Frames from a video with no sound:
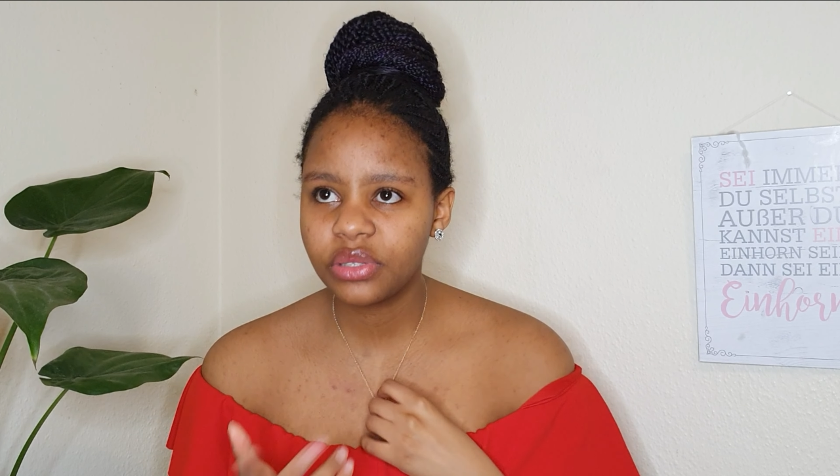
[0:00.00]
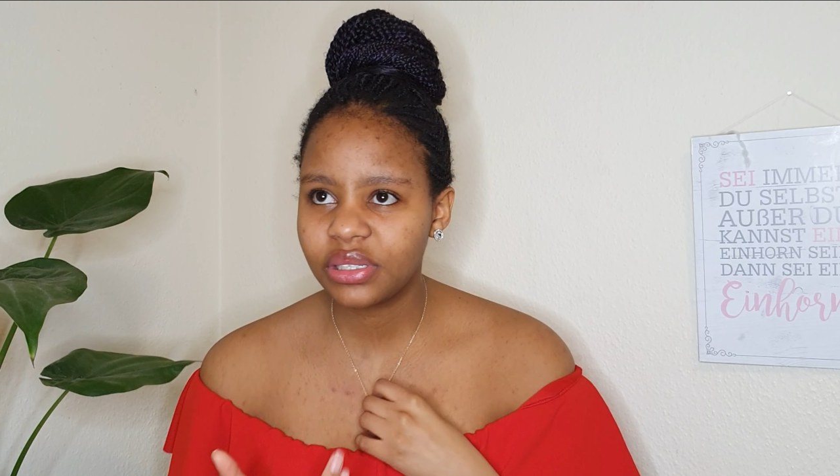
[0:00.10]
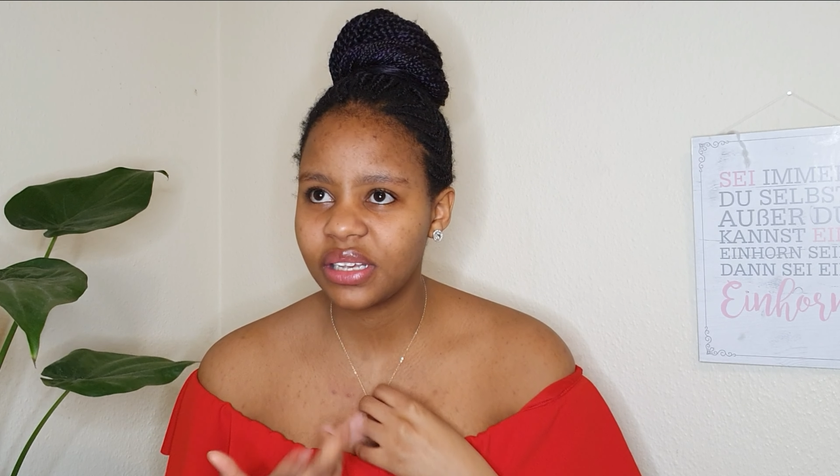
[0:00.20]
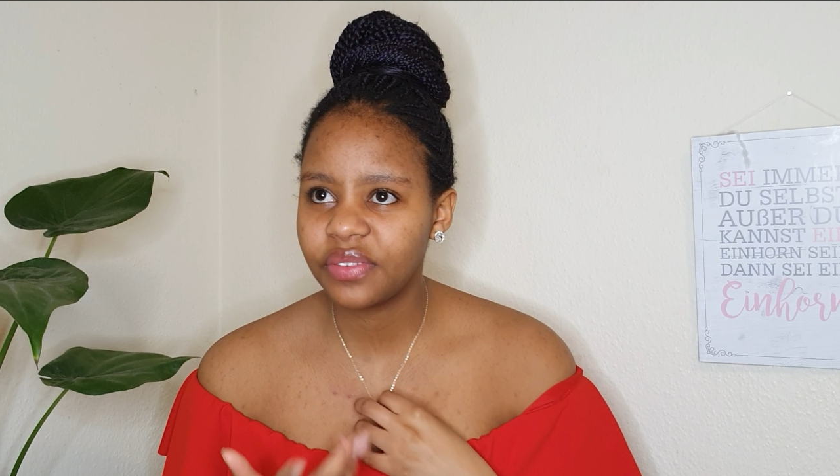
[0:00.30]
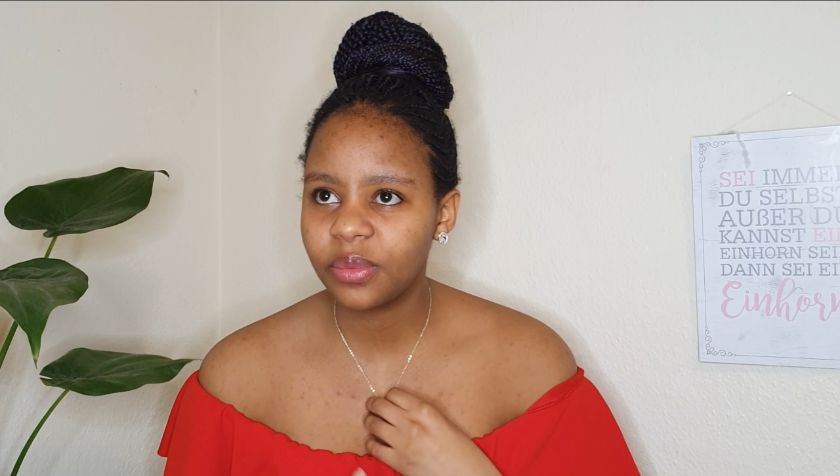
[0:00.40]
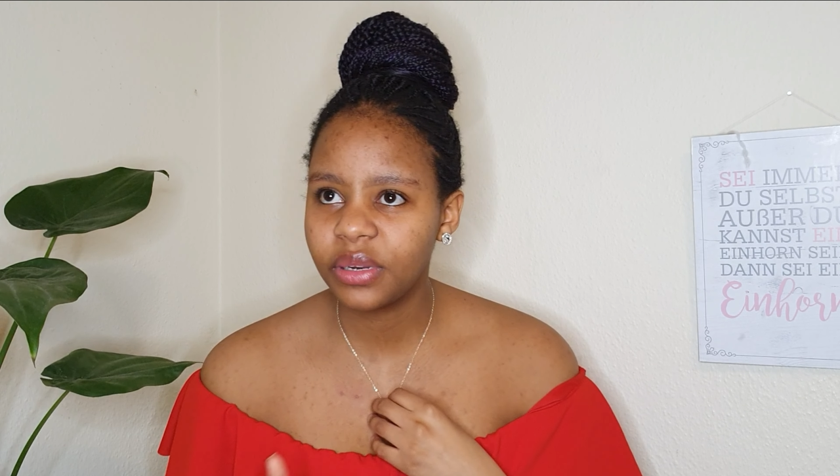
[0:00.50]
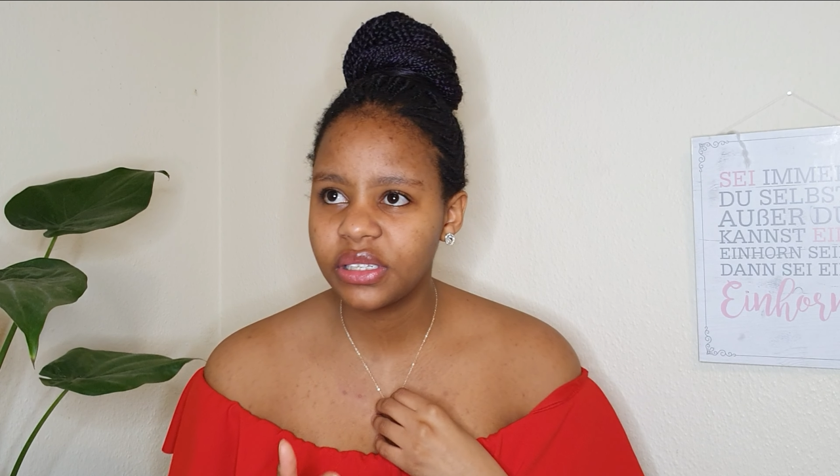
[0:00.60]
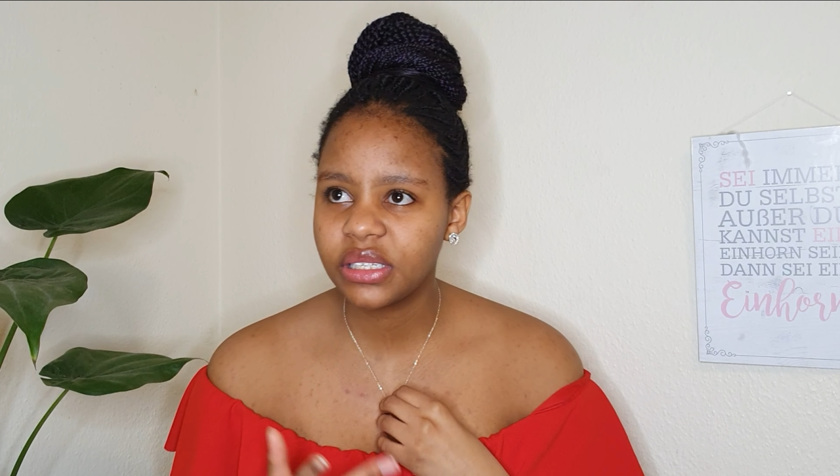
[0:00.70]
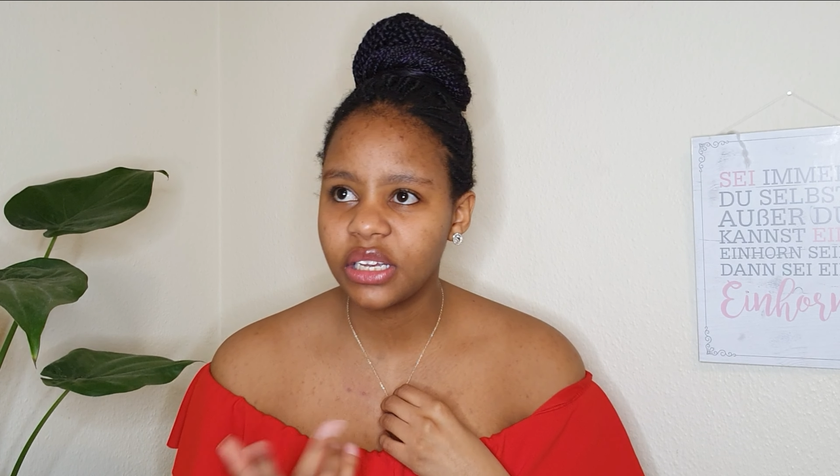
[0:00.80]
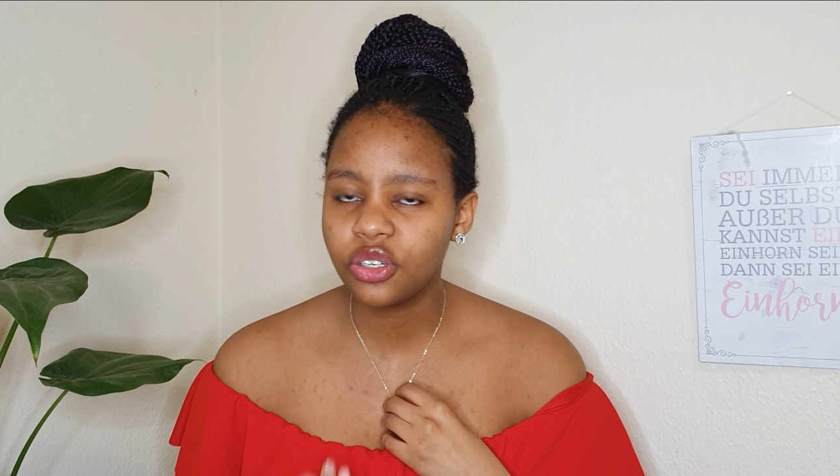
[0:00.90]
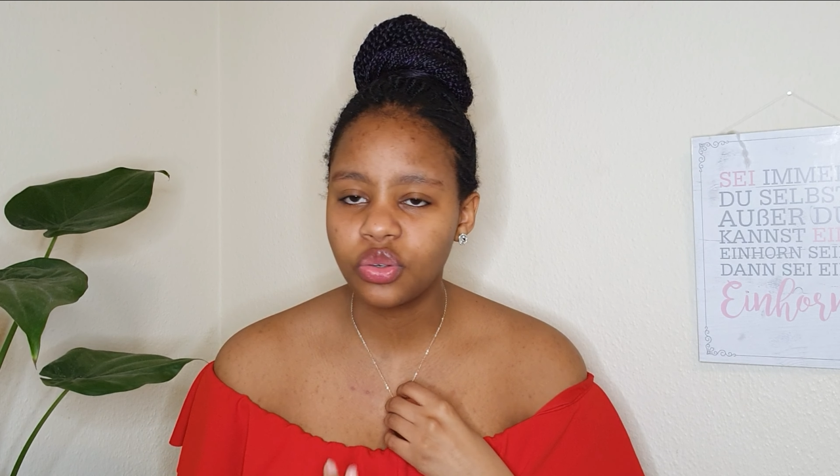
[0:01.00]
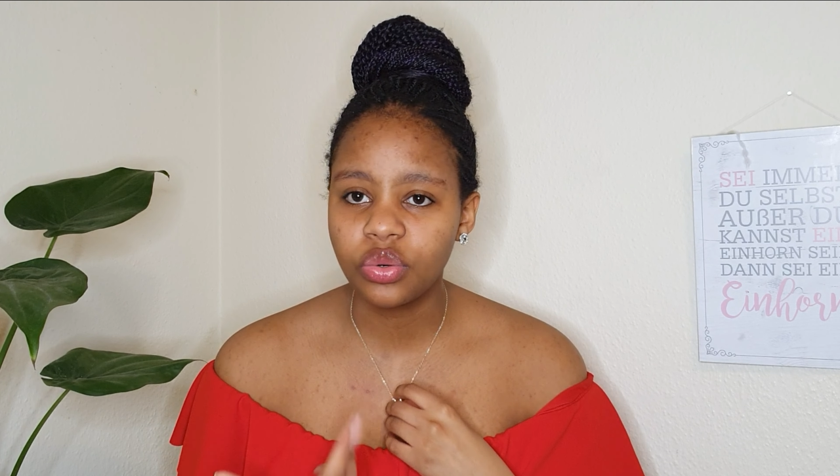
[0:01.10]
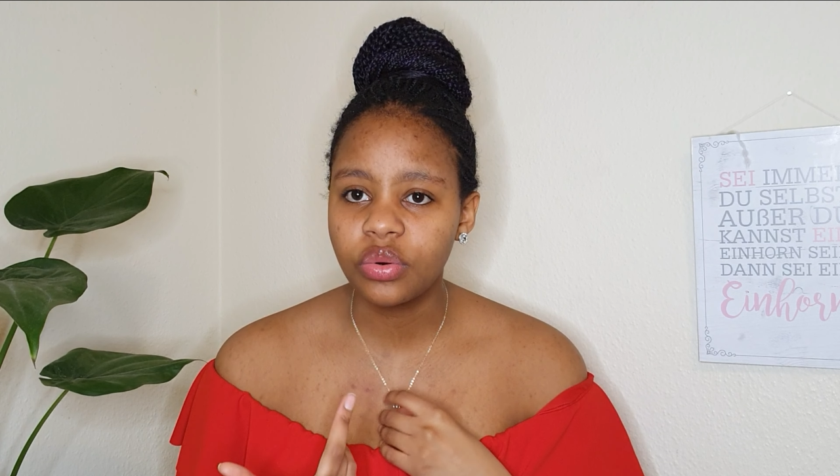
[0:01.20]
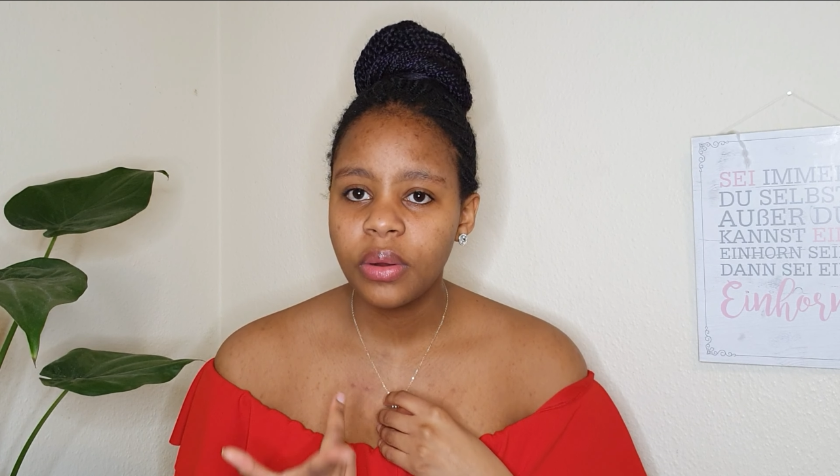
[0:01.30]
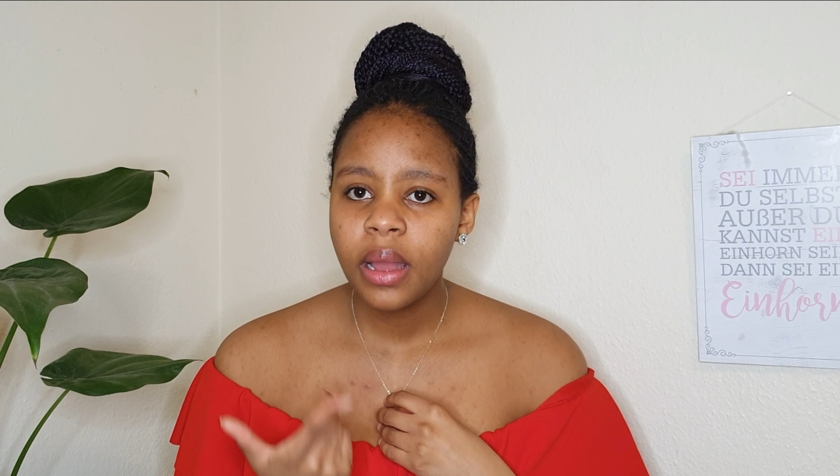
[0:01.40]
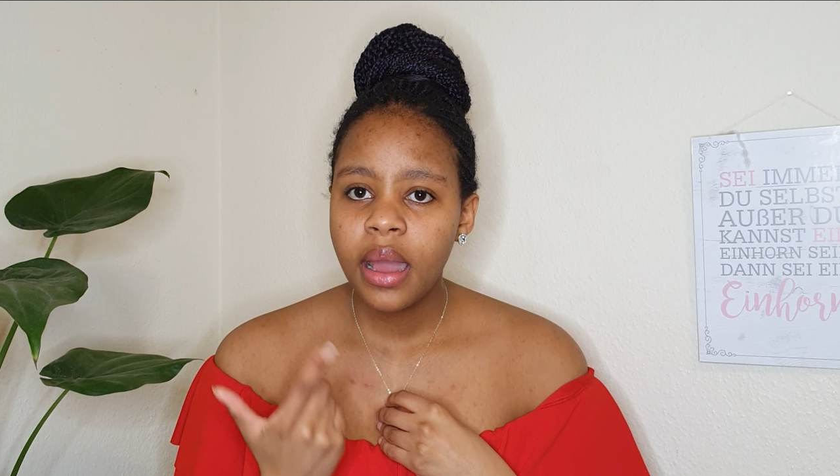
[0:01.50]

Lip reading: 7 months into